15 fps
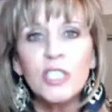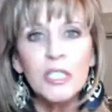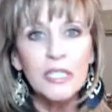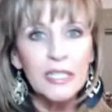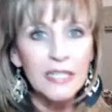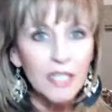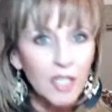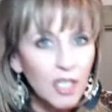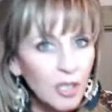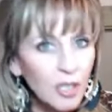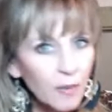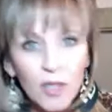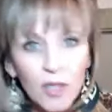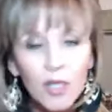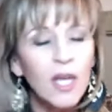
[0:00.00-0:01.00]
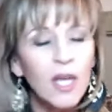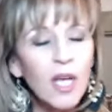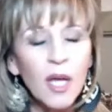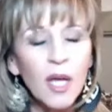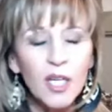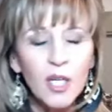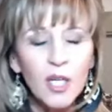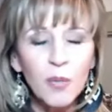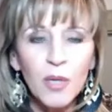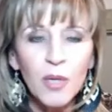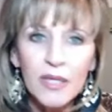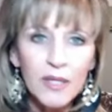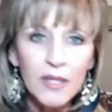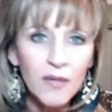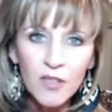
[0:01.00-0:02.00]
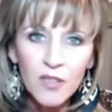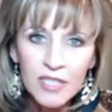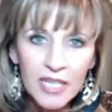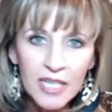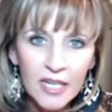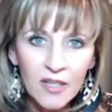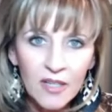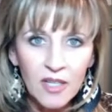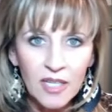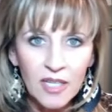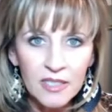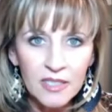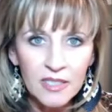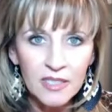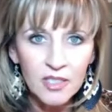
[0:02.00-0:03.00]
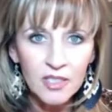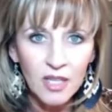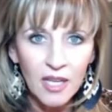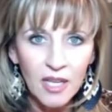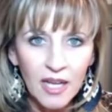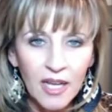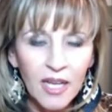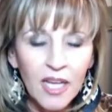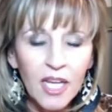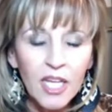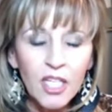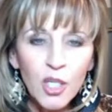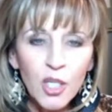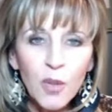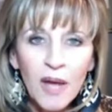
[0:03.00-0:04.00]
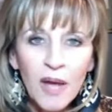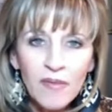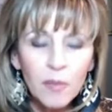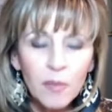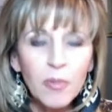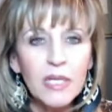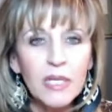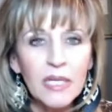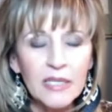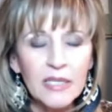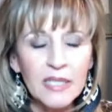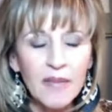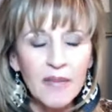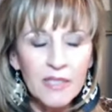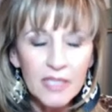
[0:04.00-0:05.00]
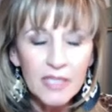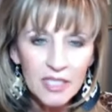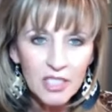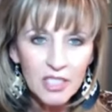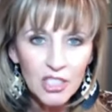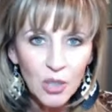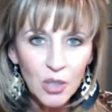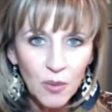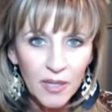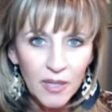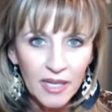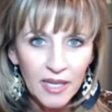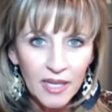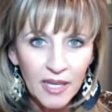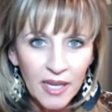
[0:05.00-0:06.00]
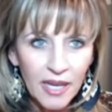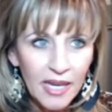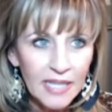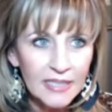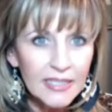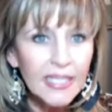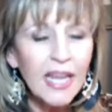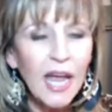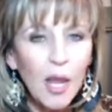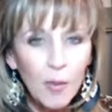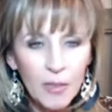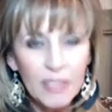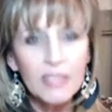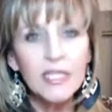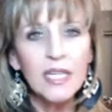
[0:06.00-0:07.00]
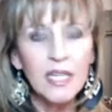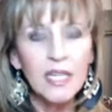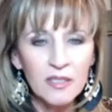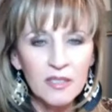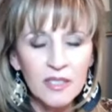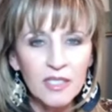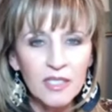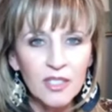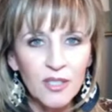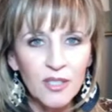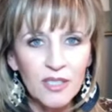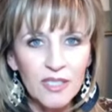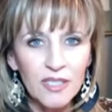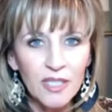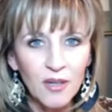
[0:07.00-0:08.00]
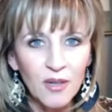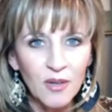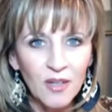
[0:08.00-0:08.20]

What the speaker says: so that they're going to be, you know, booking their first skincare classes in July. You have a blitz, have a 10-show week and see how many skincare sets you can sell.